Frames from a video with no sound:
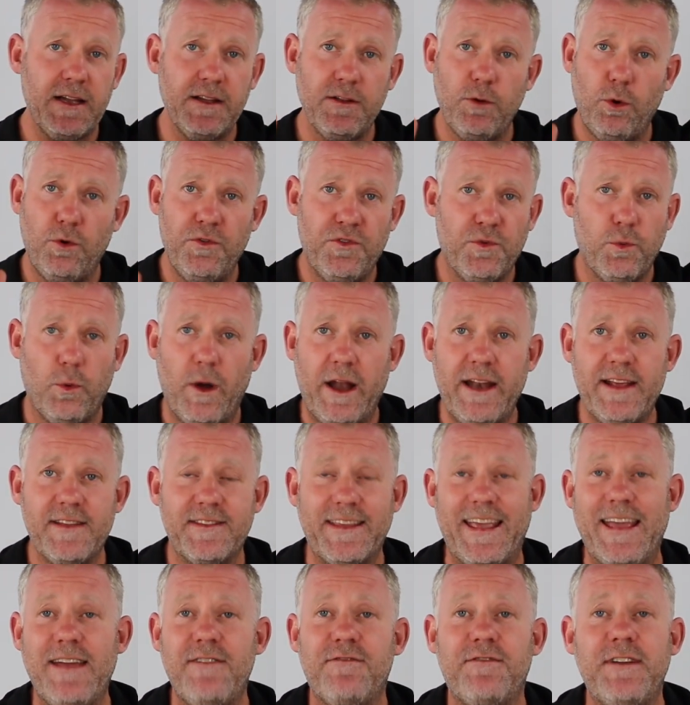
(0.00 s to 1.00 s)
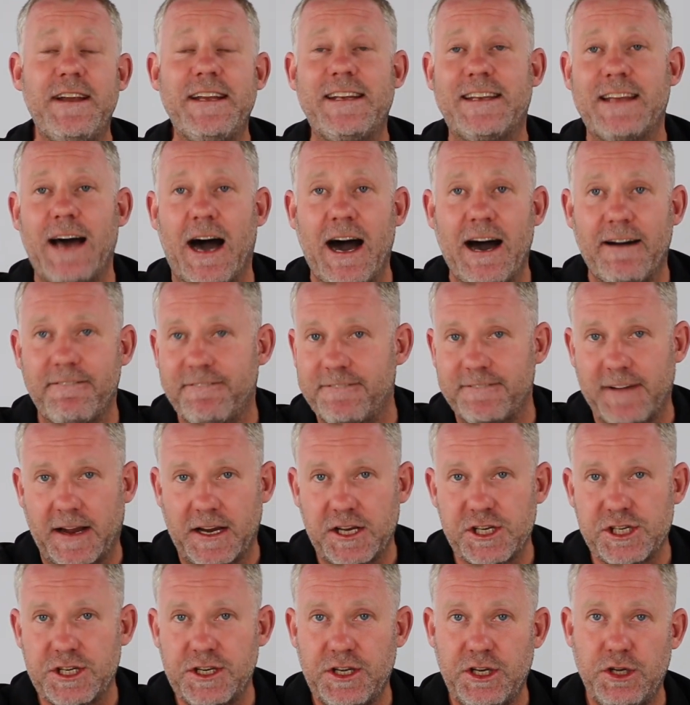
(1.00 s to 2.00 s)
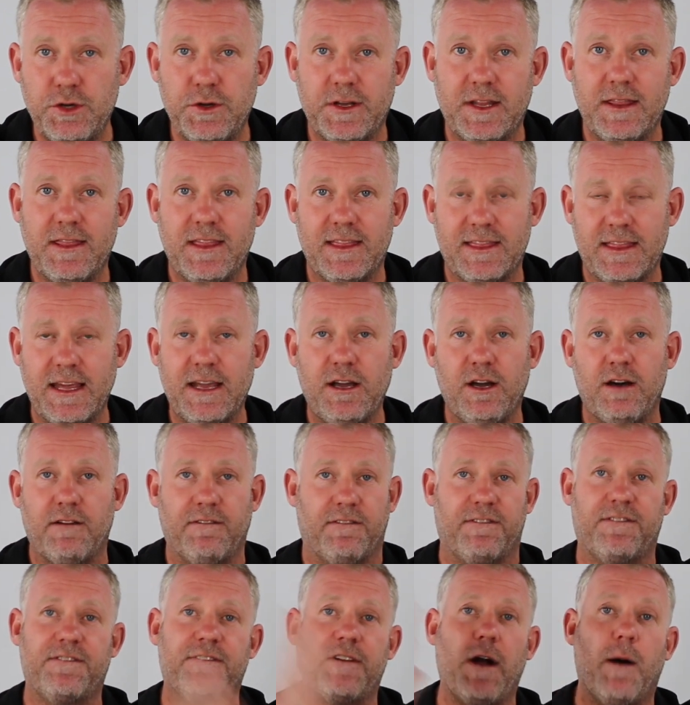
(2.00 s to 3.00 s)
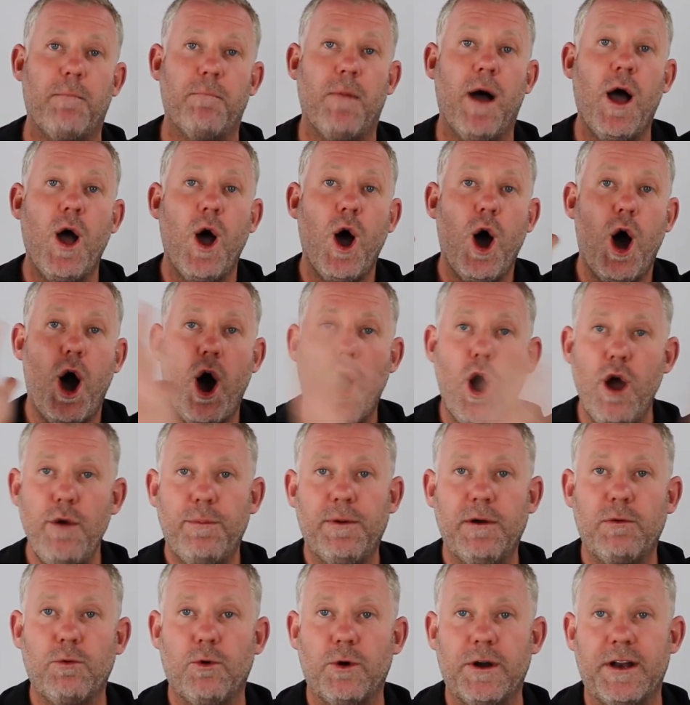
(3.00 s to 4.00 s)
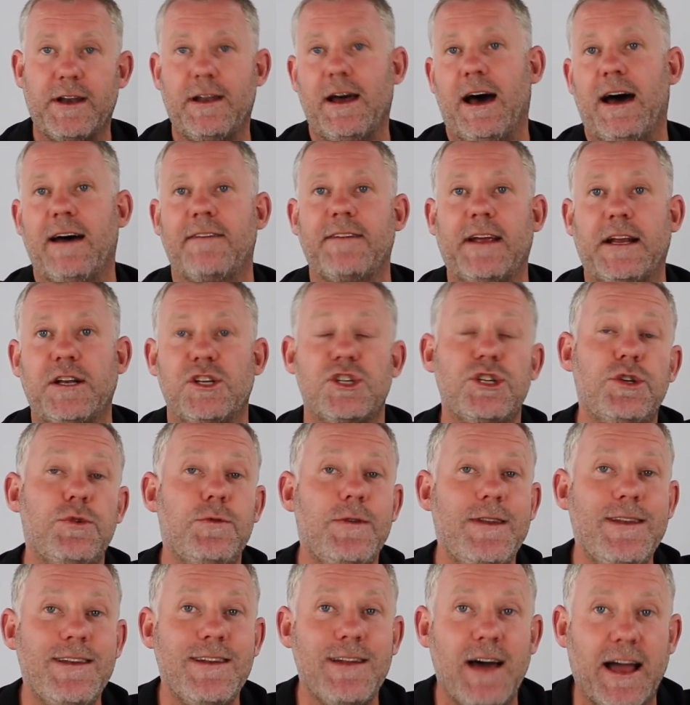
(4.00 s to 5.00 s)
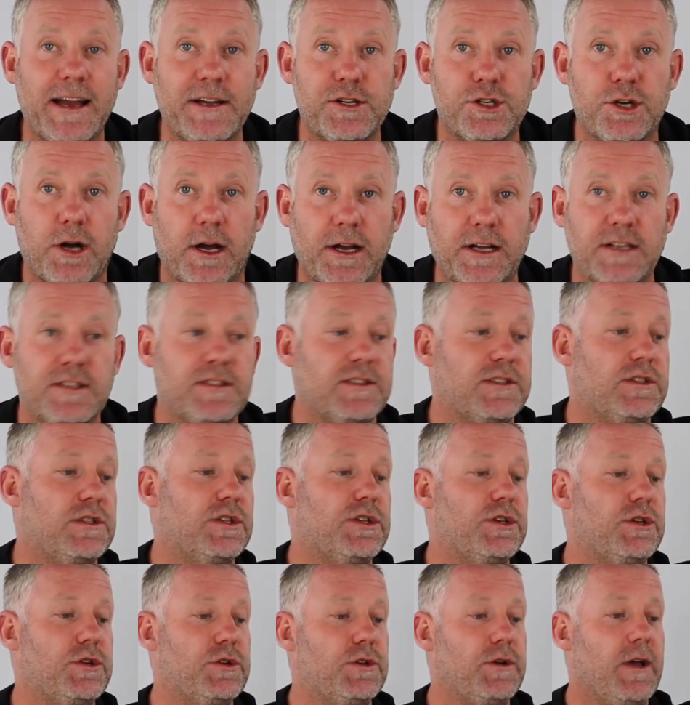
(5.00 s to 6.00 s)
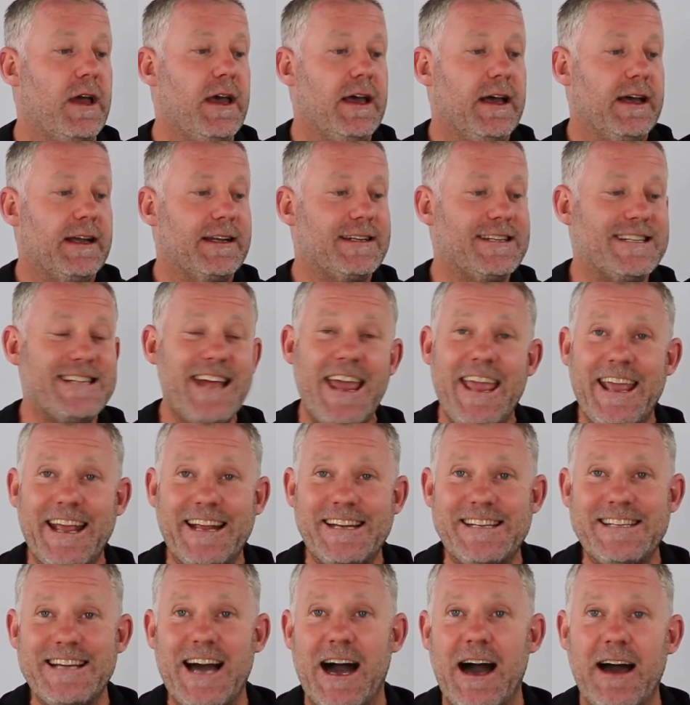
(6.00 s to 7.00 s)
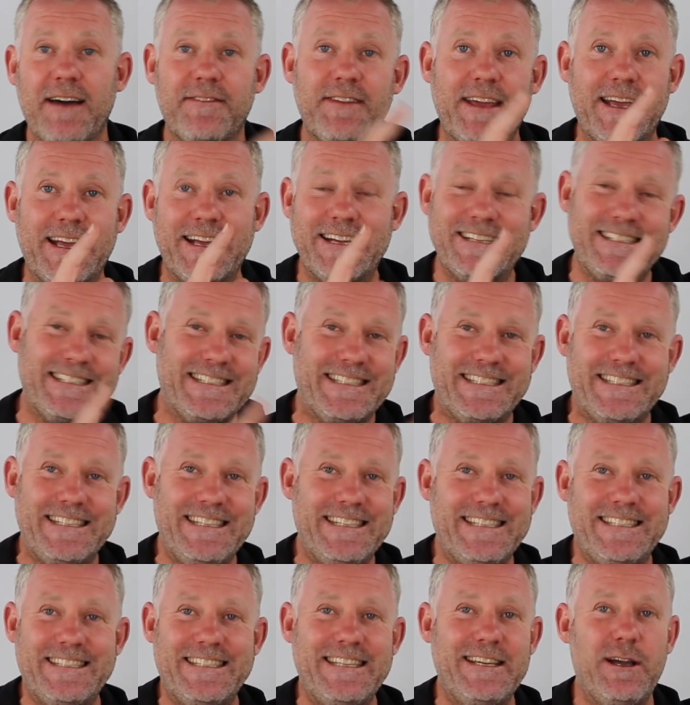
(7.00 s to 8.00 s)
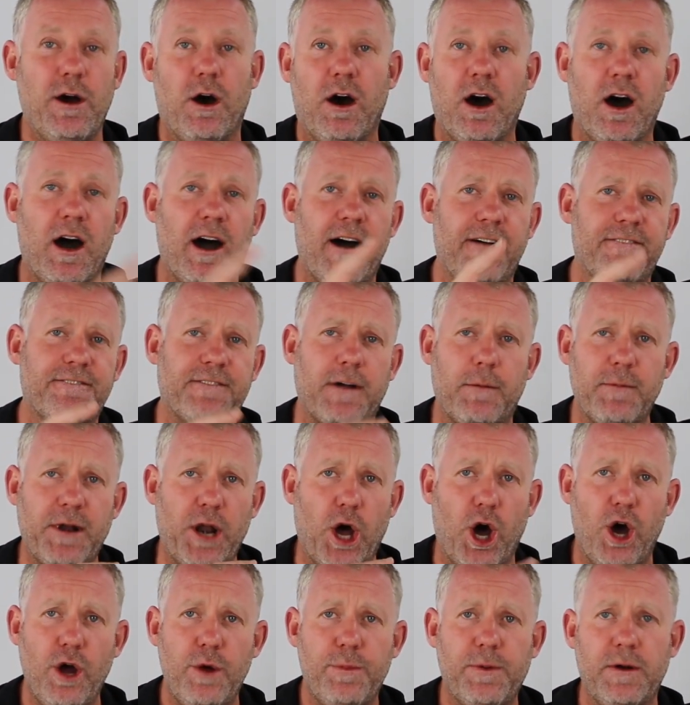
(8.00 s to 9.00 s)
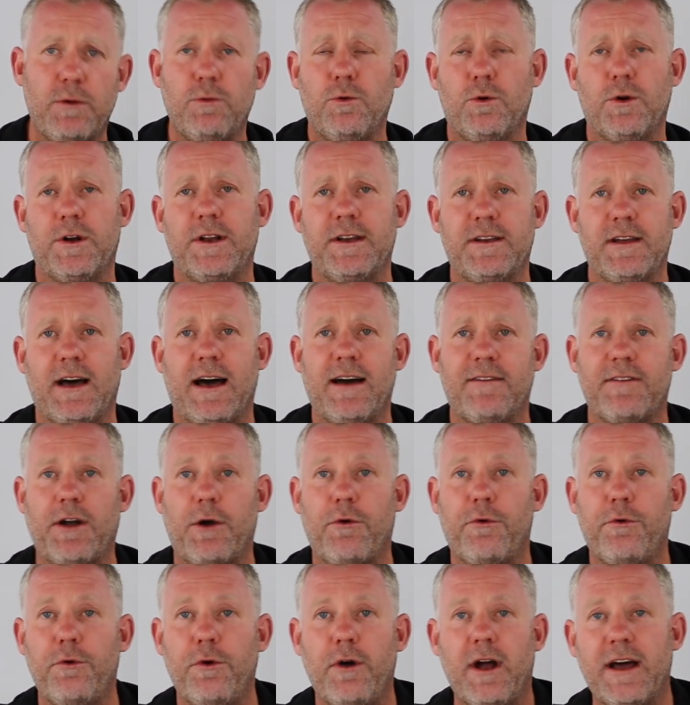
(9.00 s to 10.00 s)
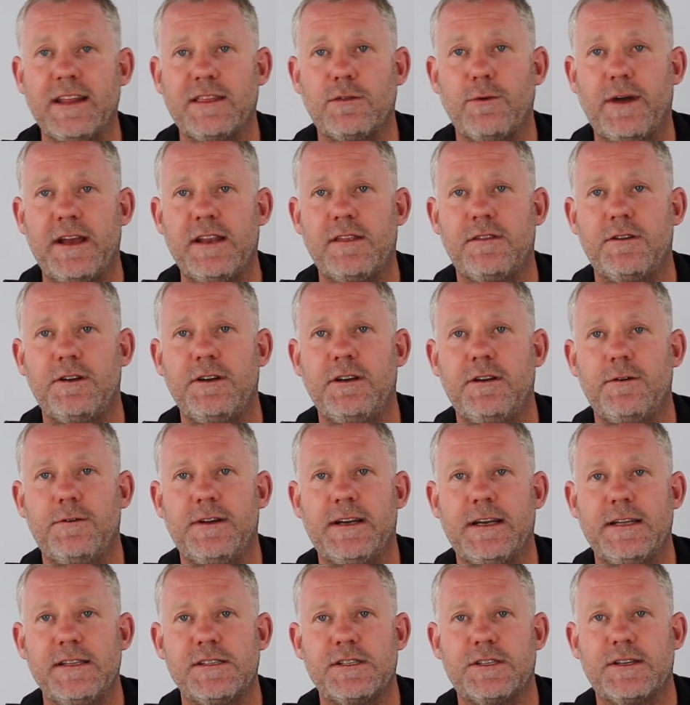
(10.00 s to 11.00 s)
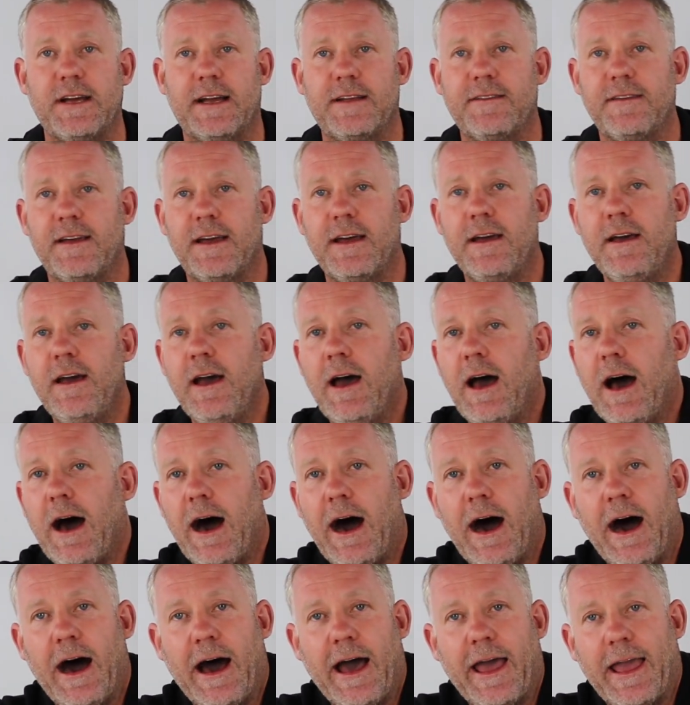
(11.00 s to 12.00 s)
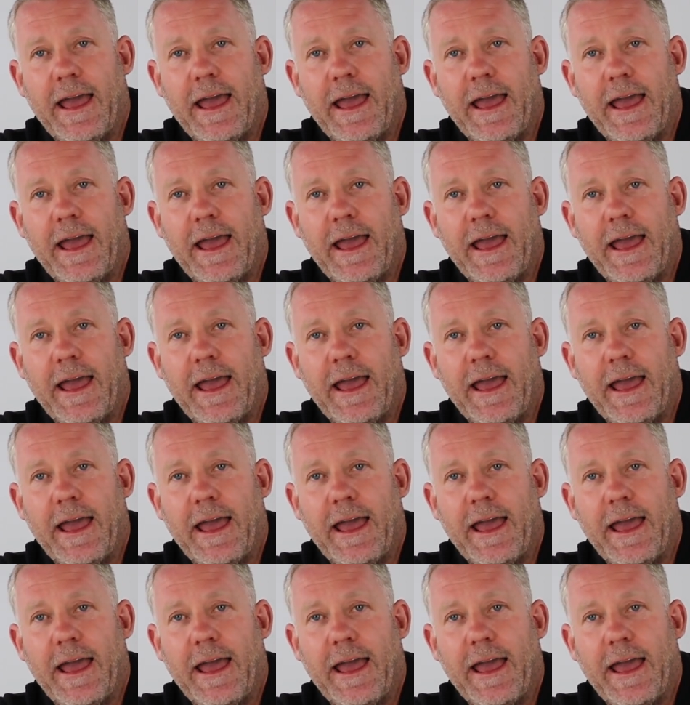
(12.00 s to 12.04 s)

as well as every dive function you can think of, from open water diving to nitrox to tech diving, CCR, from an open water diver right the way through to an instructor. I